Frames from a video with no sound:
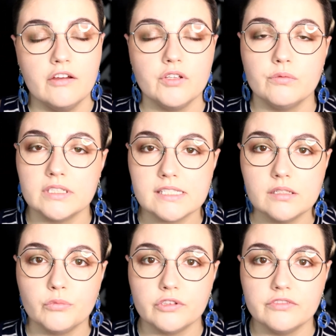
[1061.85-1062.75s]
If you want to
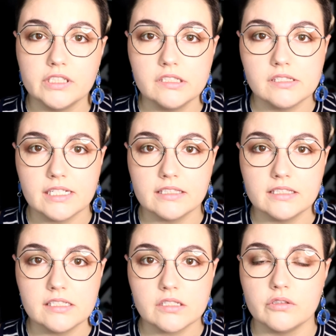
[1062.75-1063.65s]
see more videos like
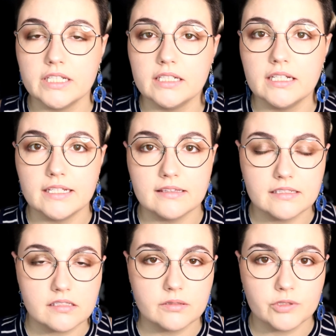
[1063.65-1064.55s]
this, go ahead and hit
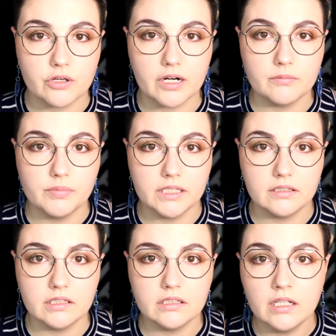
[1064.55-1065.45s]
that subscribe
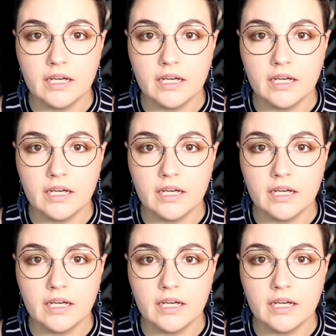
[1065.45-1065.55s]
button.